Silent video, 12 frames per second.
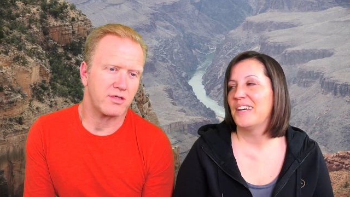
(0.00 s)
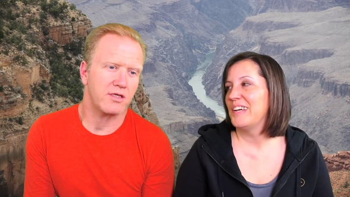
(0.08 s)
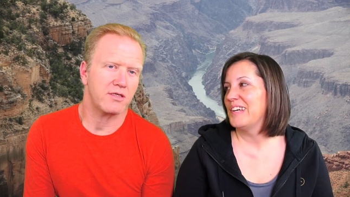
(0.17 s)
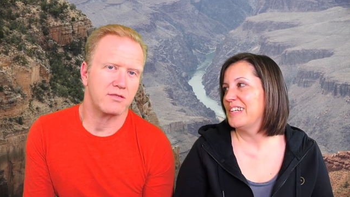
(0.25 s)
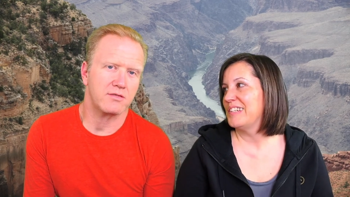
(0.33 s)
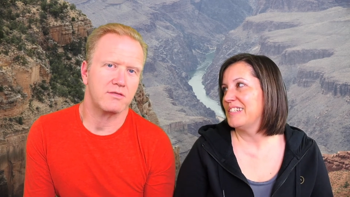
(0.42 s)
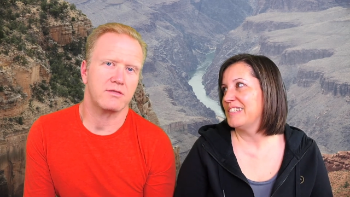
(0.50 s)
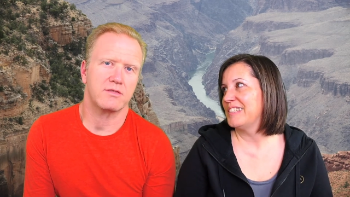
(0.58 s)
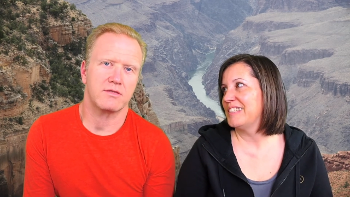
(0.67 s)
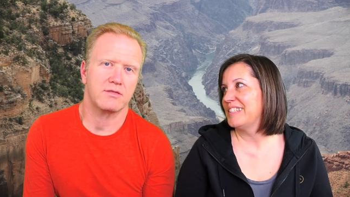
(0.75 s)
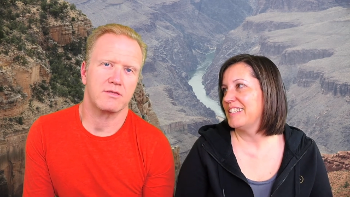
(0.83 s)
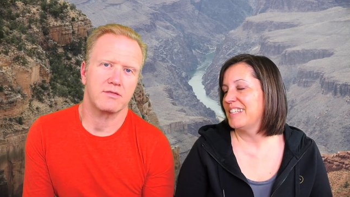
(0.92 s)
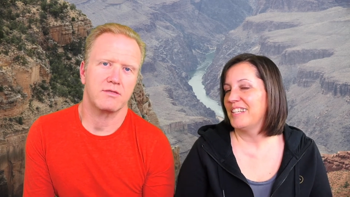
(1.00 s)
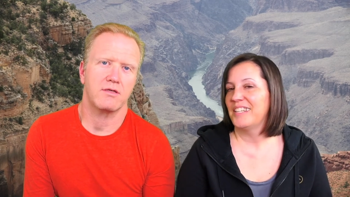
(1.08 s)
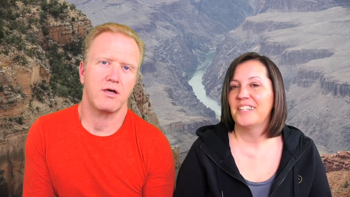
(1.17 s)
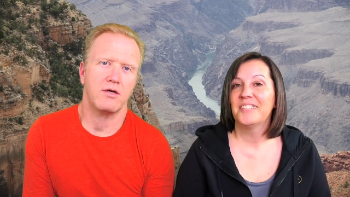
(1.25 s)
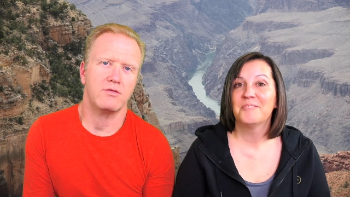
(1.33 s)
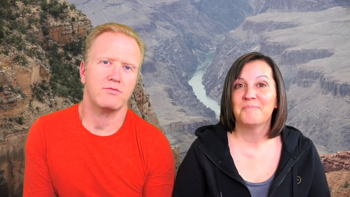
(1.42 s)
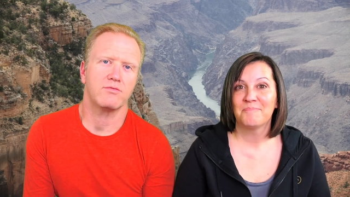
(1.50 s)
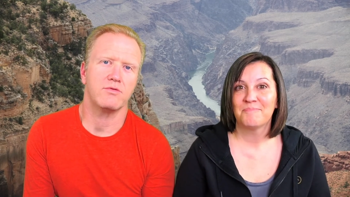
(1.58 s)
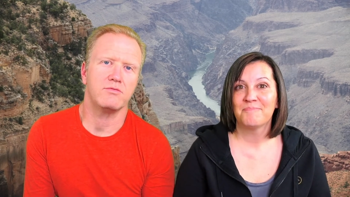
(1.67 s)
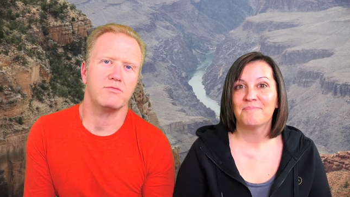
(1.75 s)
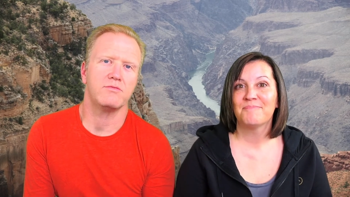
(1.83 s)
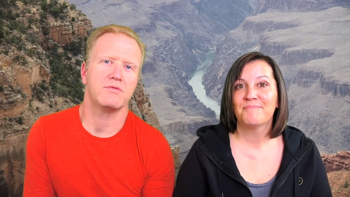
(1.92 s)
Speaker 1: kicks on
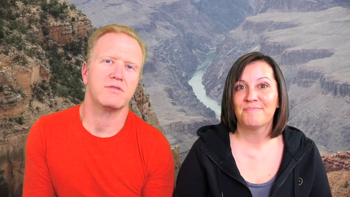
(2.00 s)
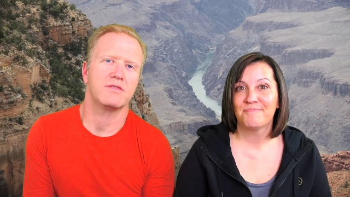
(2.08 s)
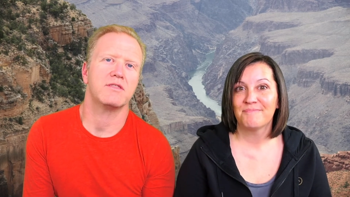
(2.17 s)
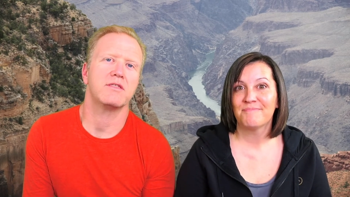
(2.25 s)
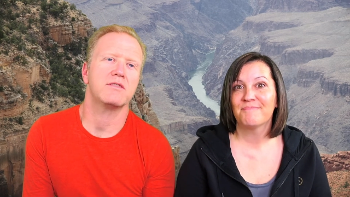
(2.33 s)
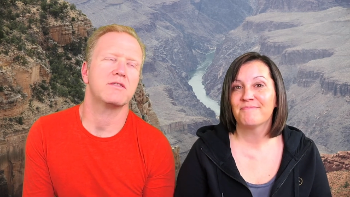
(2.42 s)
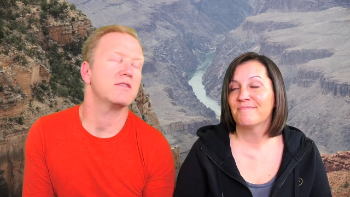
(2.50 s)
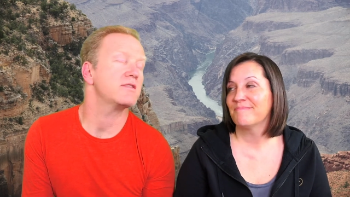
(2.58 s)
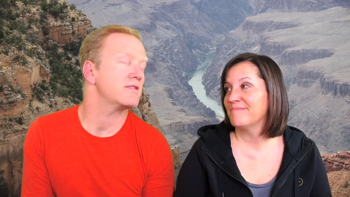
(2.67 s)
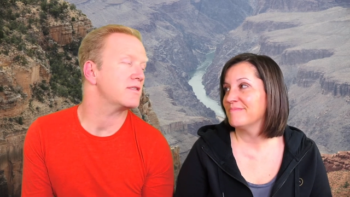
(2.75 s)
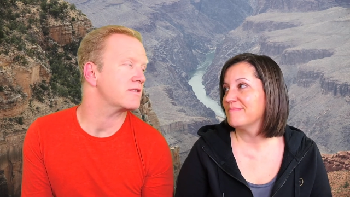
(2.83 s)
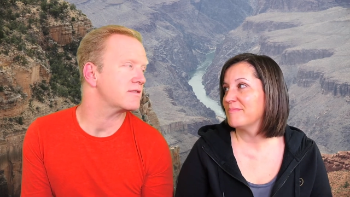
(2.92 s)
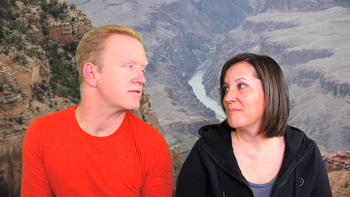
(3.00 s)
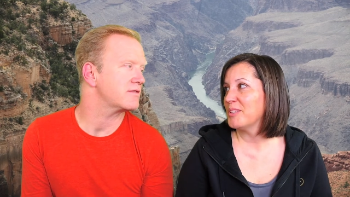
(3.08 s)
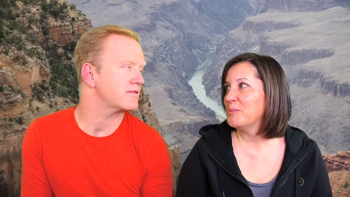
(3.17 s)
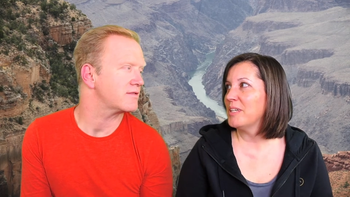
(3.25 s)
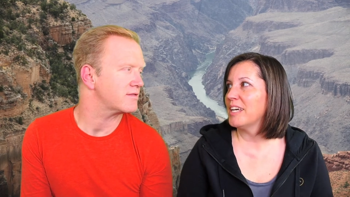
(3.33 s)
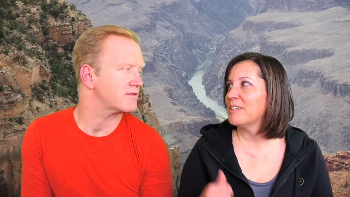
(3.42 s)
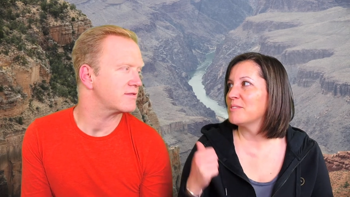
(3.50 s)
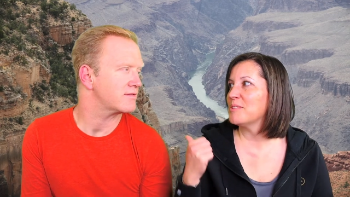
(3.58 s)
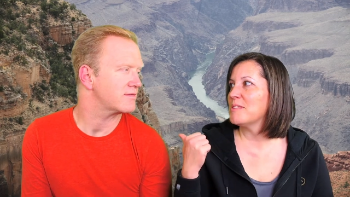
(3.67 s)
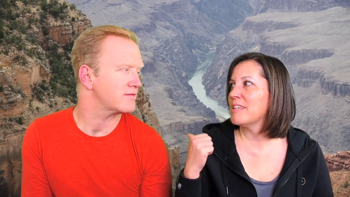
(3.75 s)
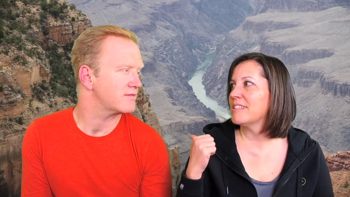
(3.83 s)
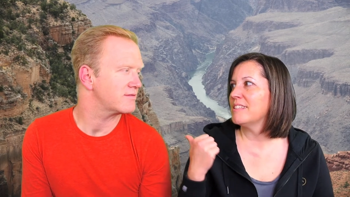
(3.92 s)
Route 66.
Speaker 2: We got Route
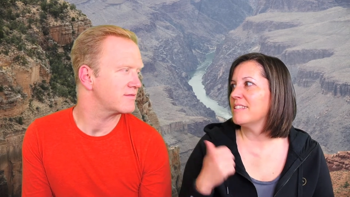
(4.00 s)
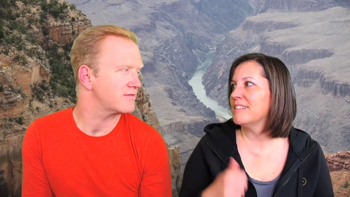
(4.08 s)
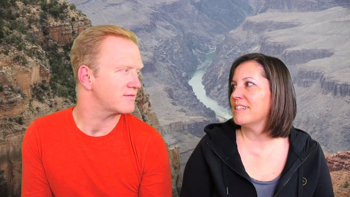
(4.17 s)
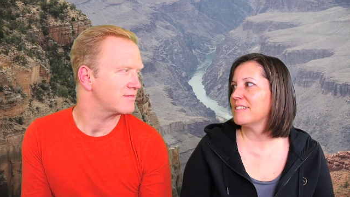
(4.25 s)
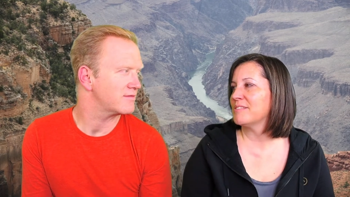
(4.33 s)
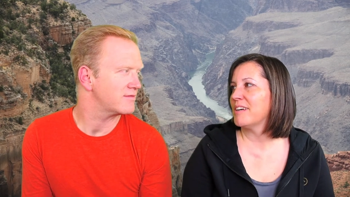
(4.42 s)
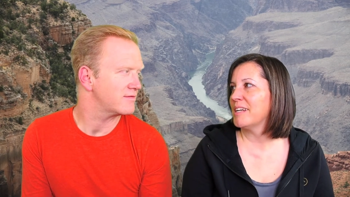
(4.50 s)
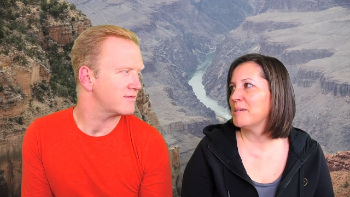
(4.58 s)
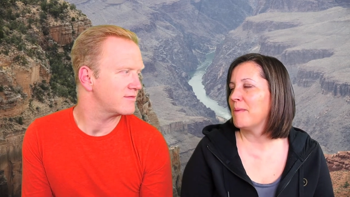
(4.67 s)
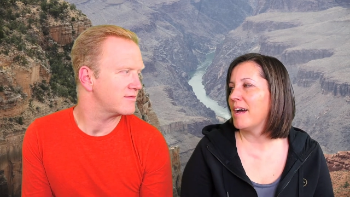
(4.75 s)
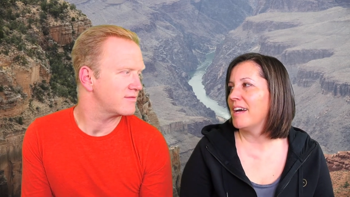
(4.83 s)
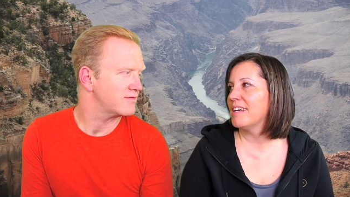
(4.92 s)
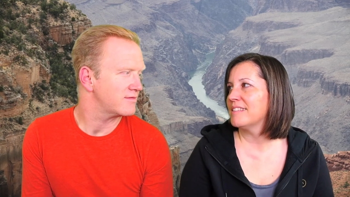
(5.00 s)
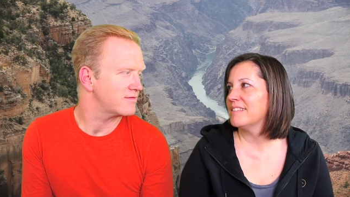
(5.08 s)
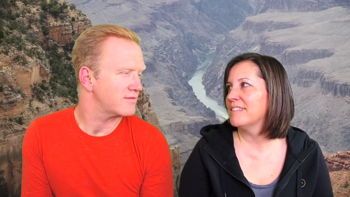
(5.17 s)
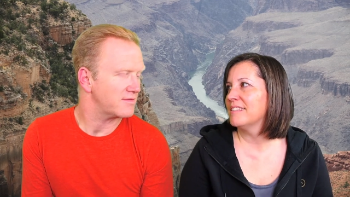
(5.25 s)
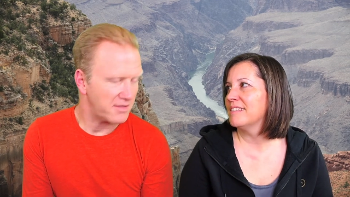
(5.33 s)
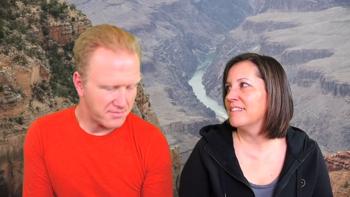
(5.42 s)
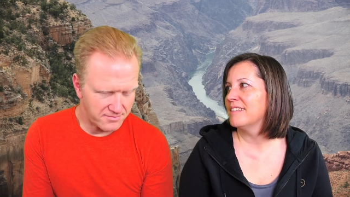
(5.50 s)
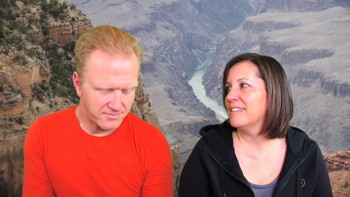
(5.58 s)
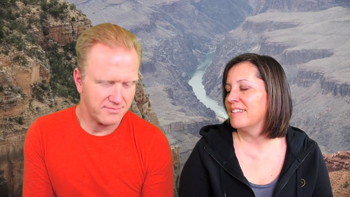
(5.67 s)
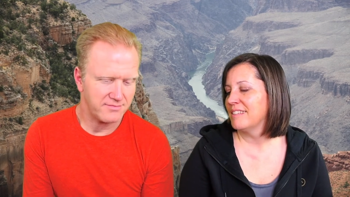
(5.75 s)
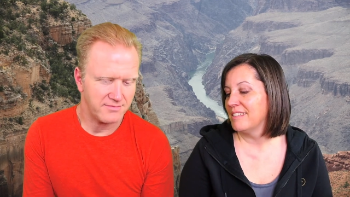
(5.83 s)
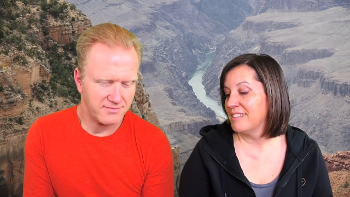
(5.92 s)
66 right here by us.
Speaker 1: Yeah.
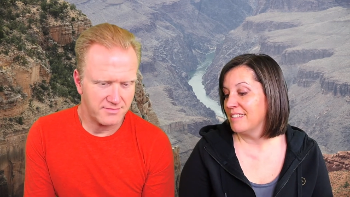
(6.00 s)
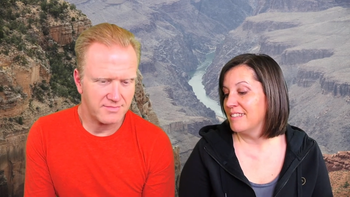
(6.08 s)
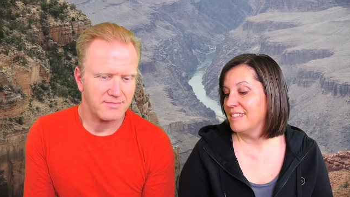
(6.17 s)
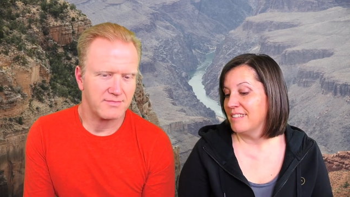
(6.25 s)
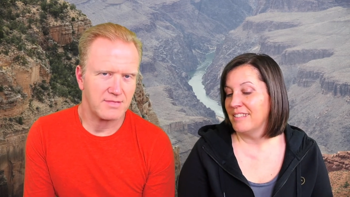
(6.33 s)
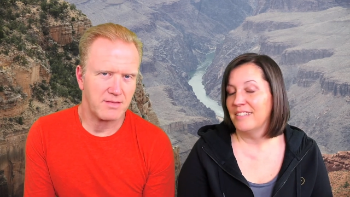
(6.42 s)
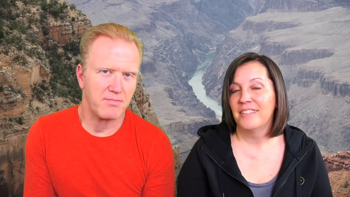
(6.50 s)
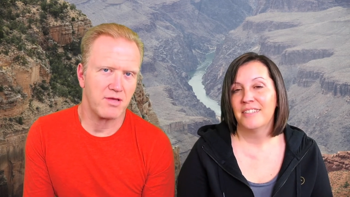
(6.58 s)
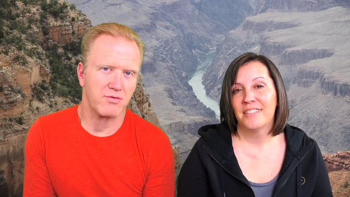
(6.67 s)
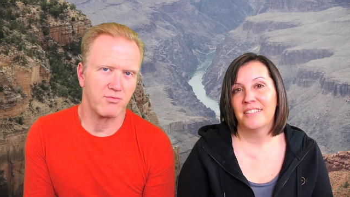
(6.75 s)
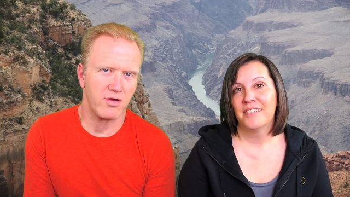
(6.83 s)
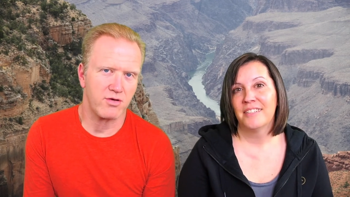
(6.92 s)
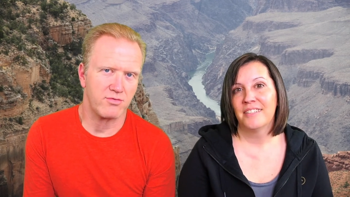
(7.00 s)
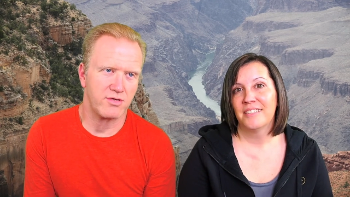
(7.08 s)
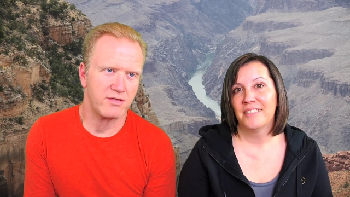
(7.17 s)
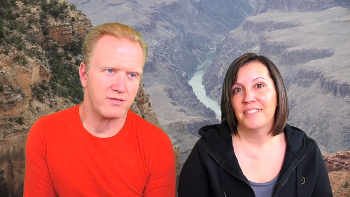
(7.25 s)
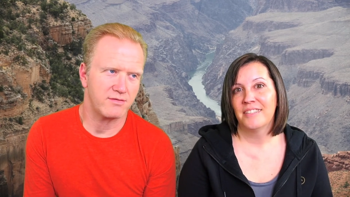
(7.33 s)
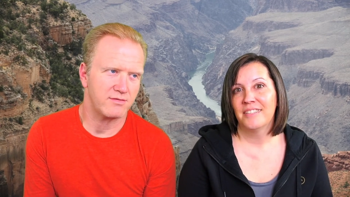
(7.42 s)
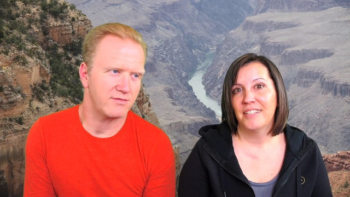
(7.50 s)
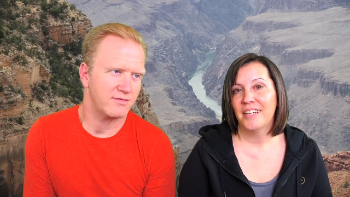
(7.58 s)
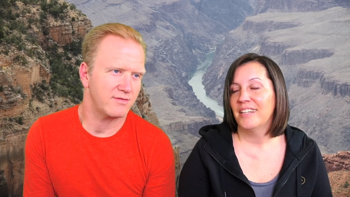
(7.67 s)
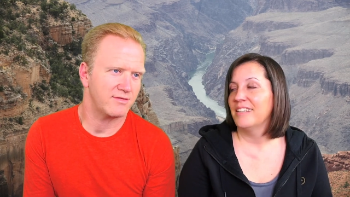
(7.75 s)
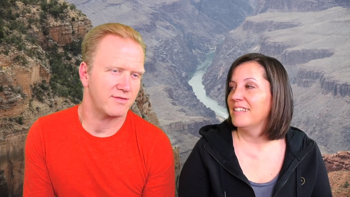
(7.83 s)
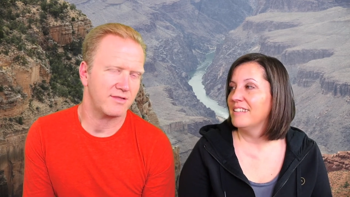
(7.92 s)
The Mother Road. Yeah.
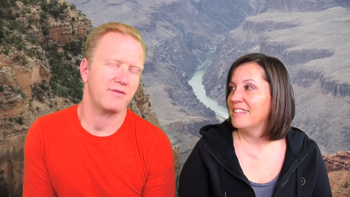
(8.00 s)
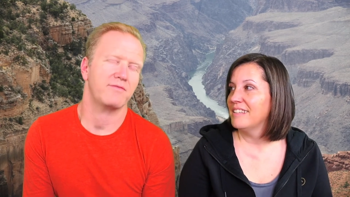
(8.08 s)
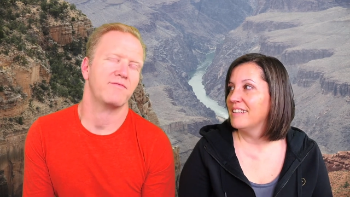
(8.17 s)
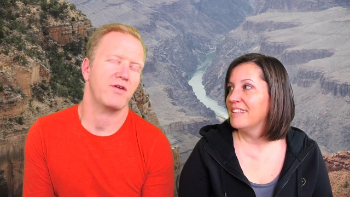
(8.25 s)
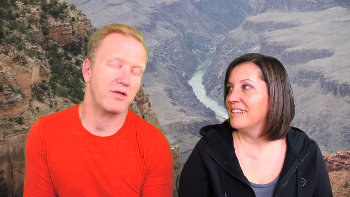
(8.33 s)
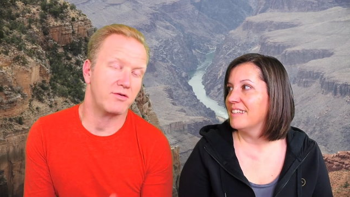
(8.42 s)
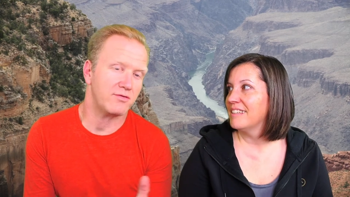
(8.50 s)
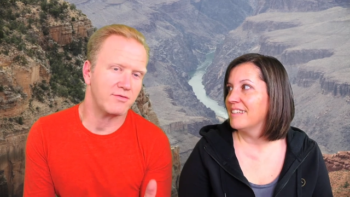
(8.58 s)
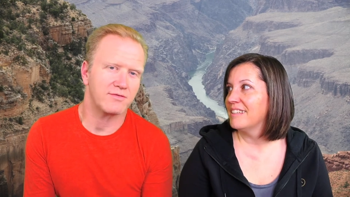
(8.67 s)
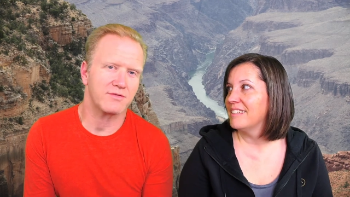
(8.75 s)
So, very cool.